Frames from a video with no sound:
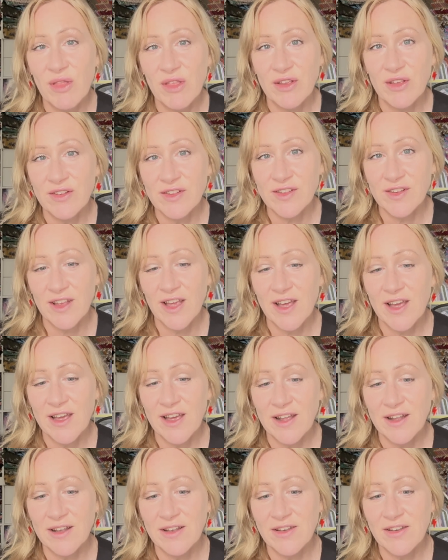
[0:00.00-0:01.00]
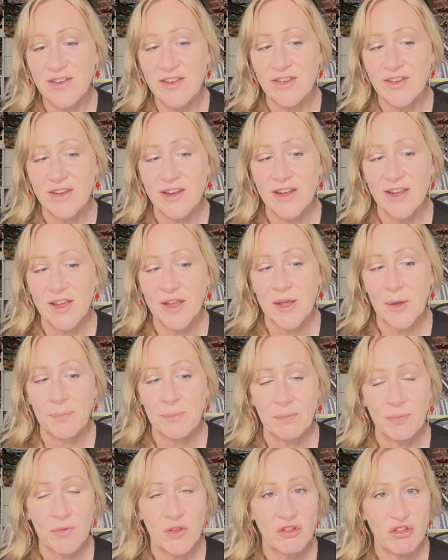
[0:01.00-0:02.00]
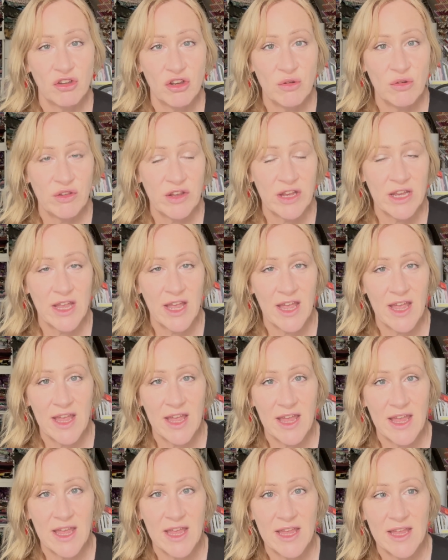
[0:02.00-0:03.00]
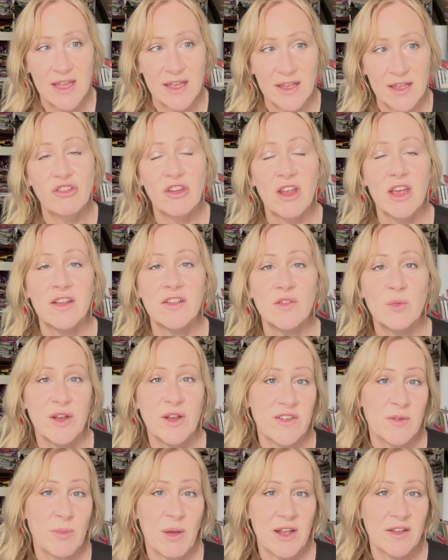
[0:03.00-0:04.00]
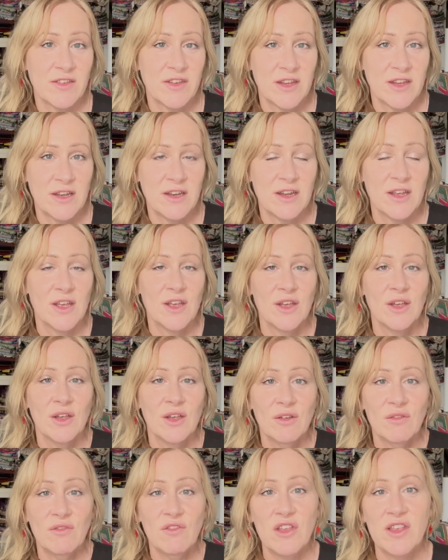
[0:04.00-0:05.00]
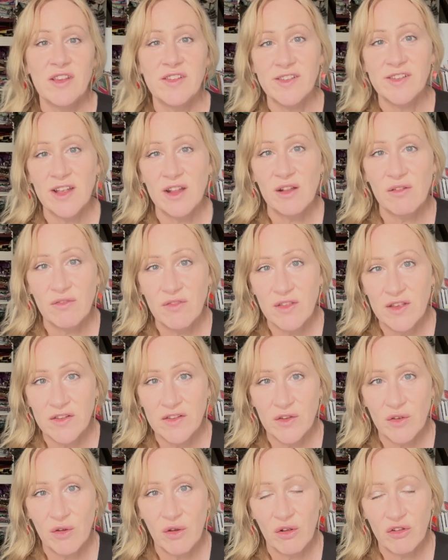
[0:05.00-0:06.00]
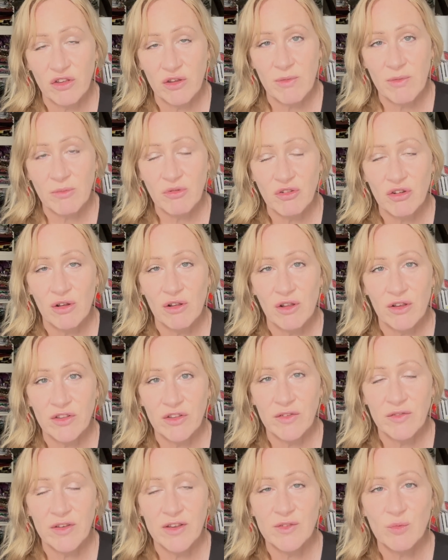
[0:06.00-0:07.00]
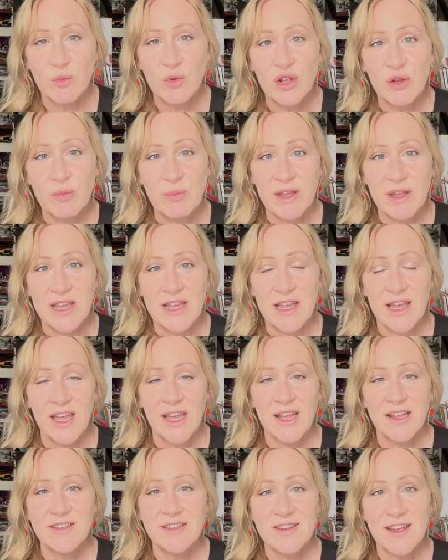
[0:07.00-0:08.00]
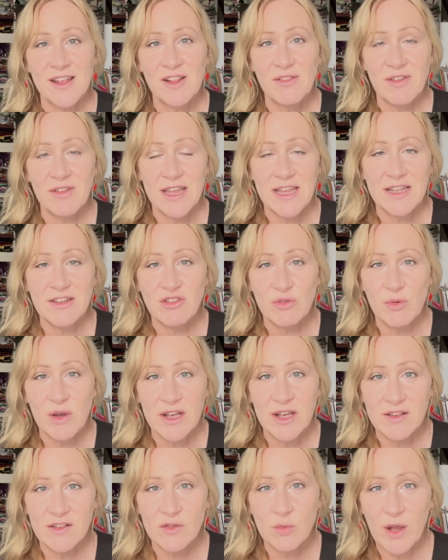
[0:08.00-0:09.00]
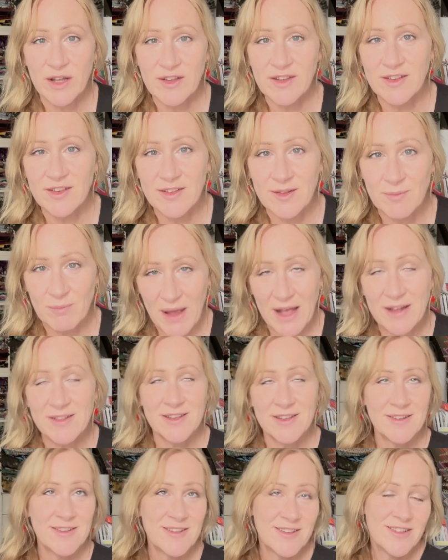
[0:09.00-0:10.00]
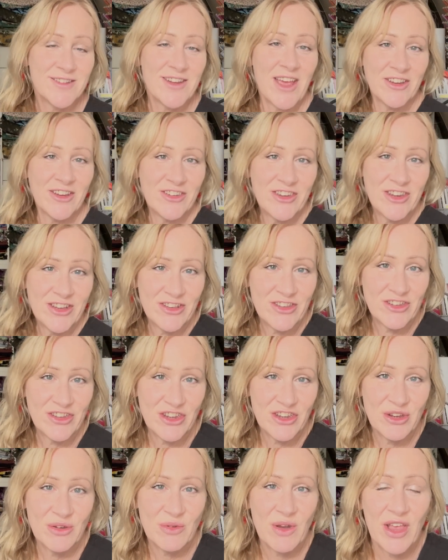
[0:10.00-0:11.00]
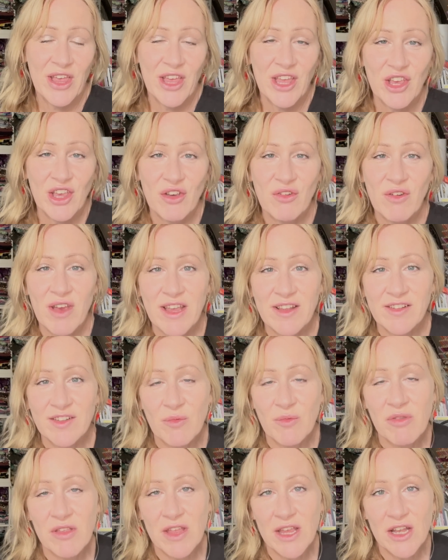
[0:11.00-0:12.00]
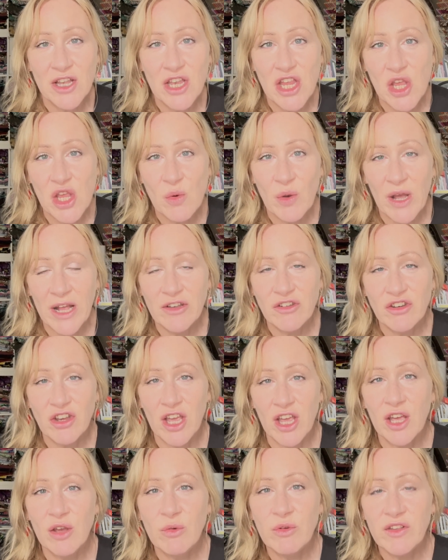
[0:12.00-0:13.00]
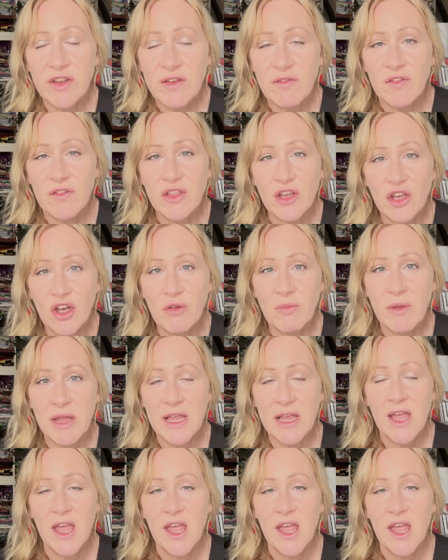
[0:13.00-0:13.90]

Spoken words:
us and choosing a sweater pattern for yourself this autumn. I'm sure lots of us will be delving into our sweater pattern stashes to create something new and cozy for the coming